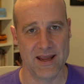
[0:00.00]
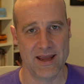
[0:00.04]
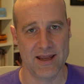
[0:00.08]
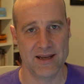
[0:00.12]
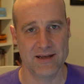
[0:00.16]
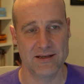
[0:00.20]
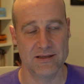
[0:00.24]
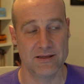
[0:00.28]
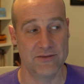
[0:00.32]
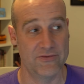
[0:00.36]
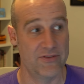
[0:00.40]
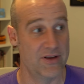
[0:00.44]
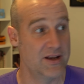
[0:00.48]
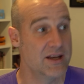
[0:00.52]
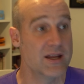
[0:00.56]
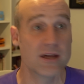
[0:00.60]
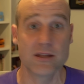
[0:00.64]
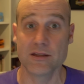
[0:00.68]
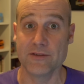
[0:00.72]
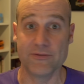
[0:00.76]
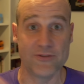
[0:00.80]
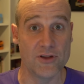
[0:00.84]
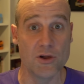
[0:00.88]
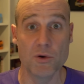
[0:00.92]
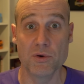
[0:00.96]
And if any
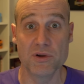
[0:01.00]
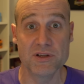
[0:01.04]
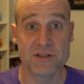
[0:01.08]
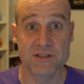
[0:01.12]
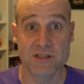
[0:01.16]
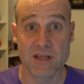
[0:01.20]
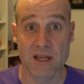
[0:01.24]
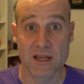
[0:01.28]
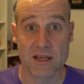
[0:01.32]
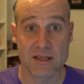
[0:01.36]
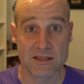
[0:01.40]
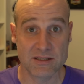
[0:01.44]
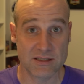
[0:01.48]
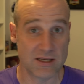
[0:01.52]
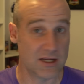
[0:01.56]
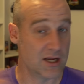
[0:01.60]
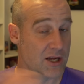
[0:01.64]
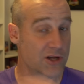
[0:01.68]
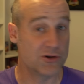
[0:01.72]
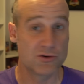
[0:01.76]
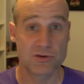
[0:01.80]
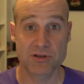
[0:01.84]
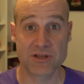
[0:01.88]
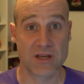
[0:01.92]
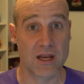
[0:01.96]
other viewers see
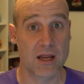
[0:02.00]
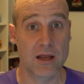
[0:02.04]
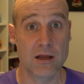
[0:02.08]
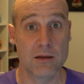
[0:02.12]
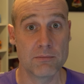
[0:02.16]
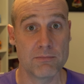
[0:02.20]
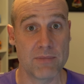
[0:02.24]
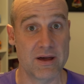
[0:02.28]
interesting